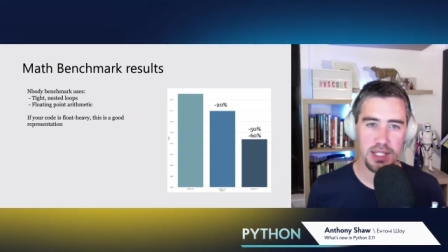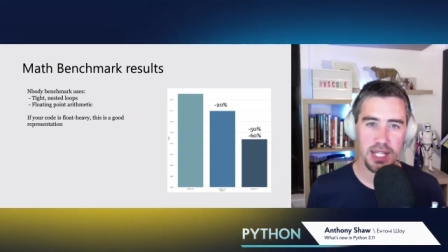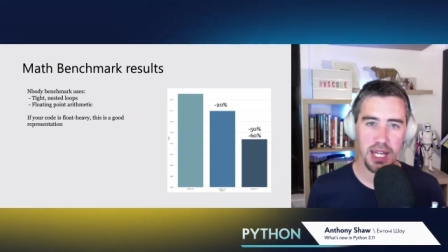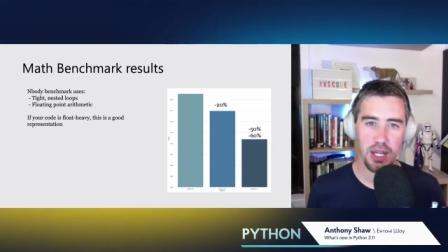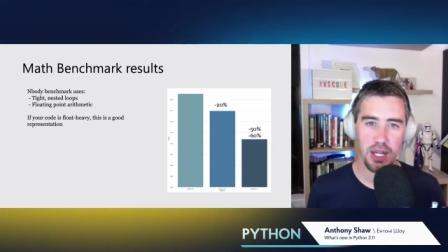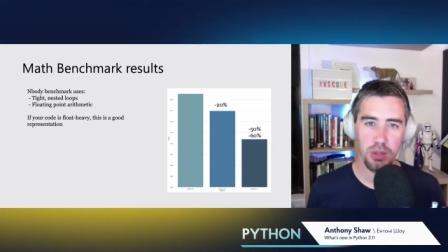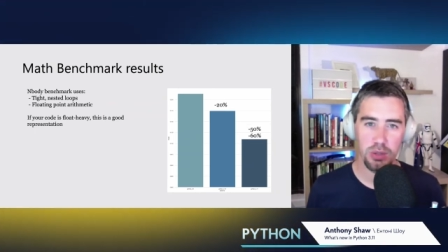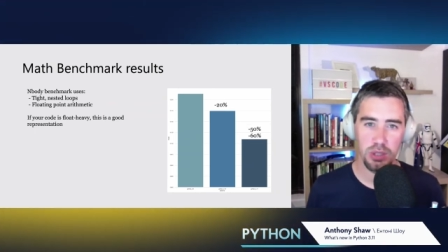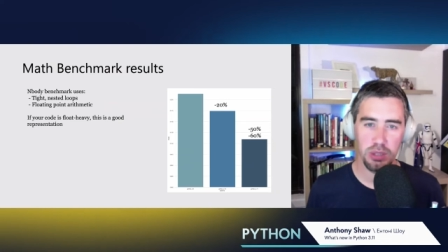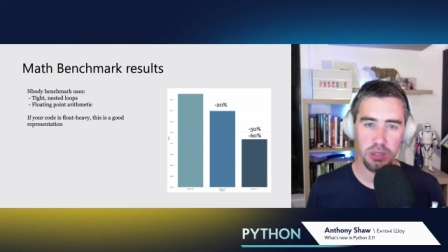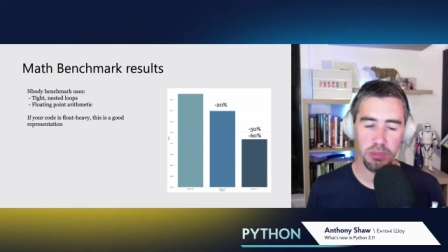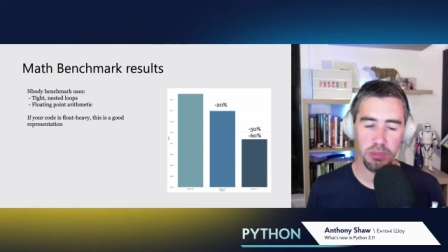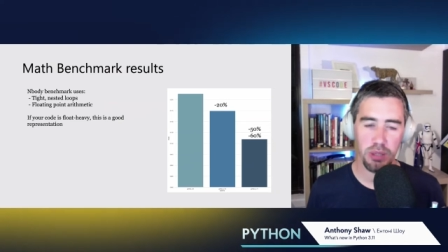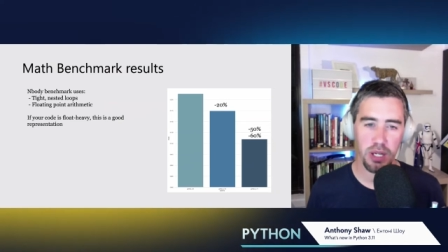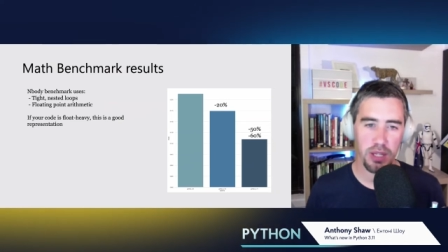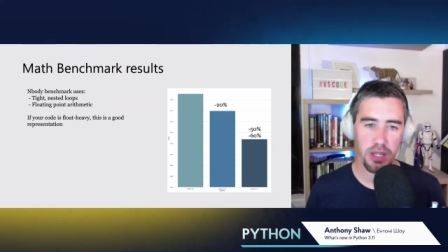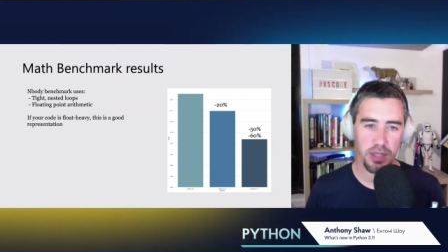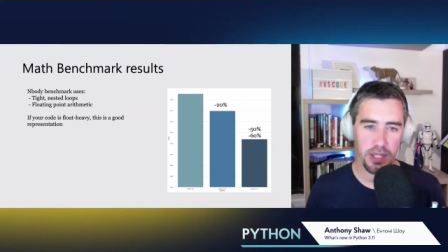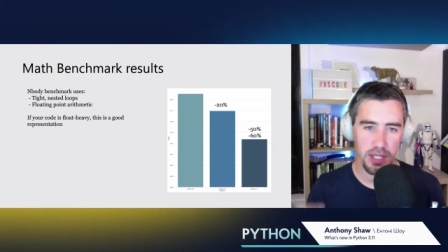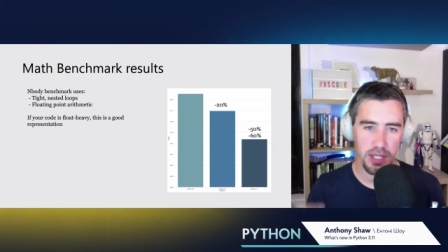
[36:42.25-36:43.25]
how good
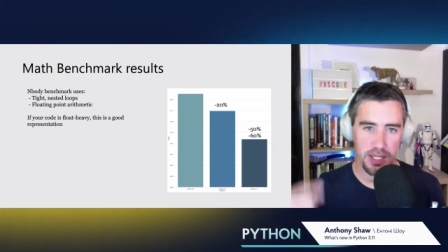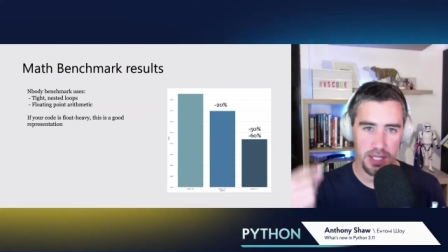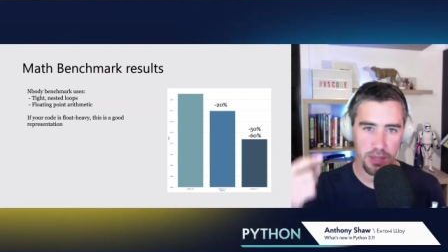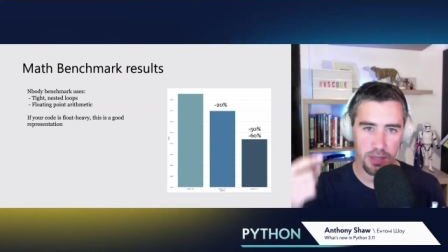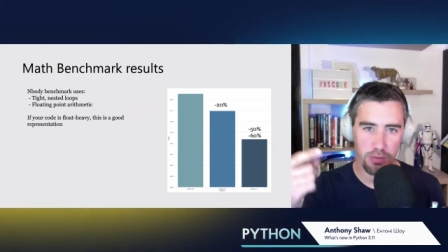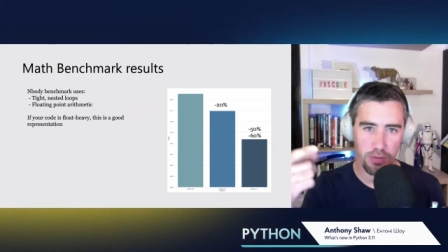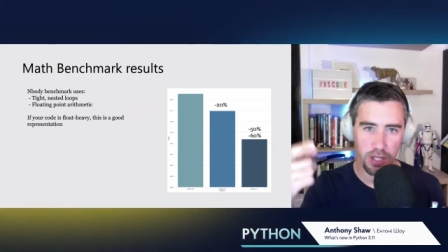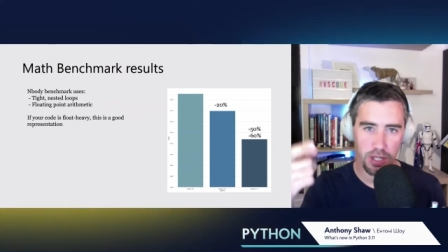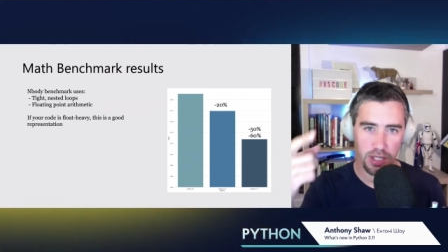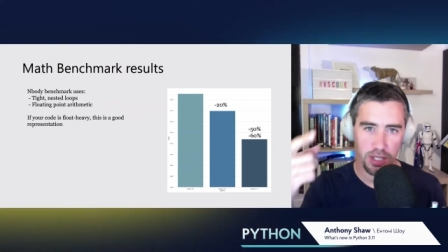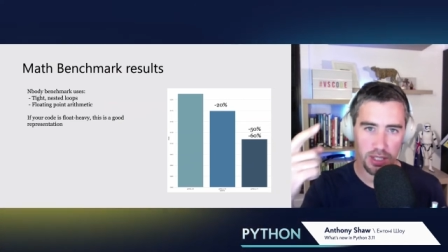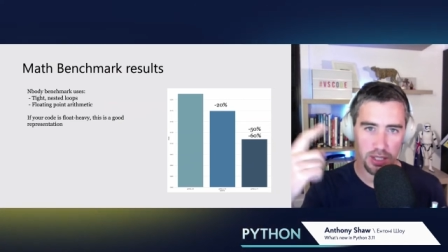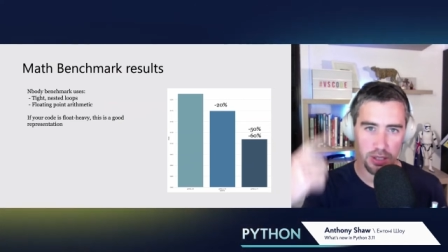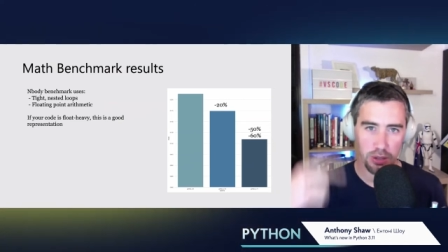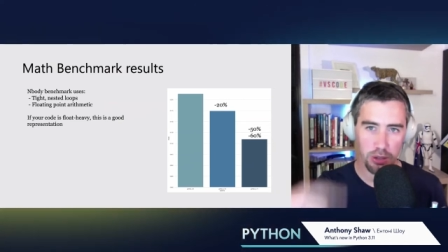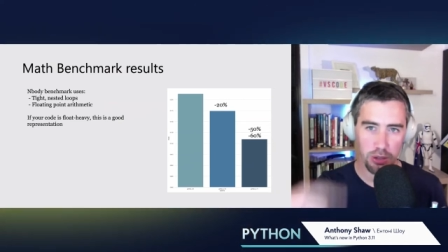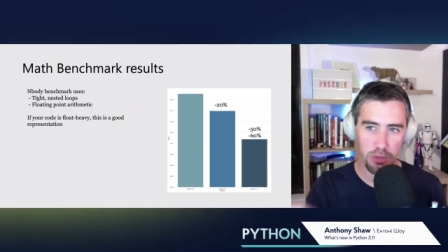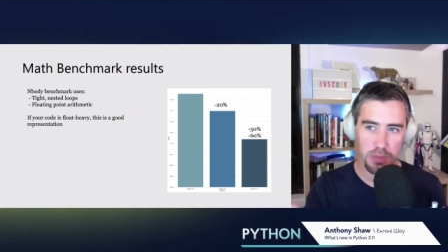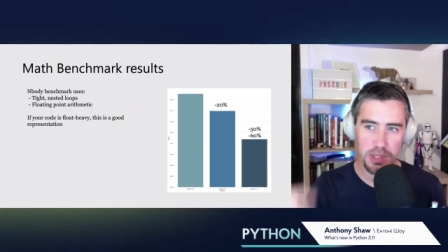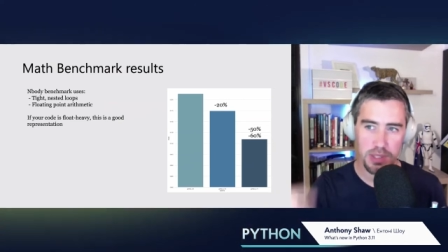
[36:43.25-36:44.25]
Python is at running
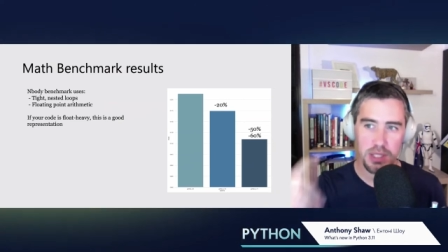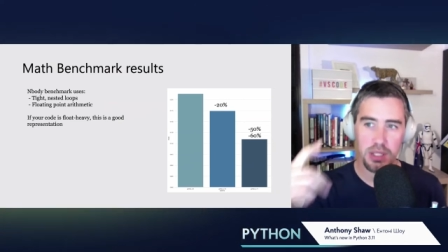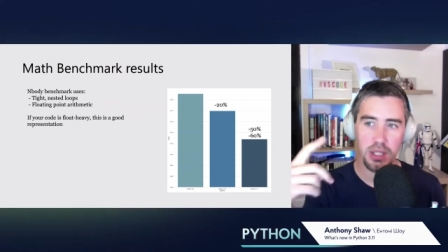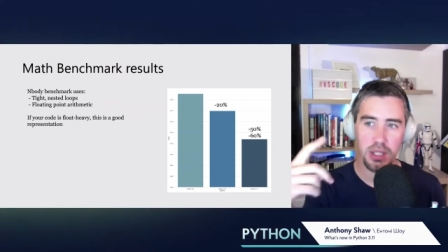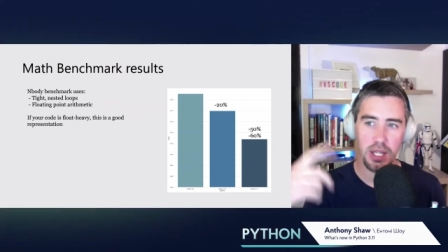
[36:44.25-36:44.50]
loops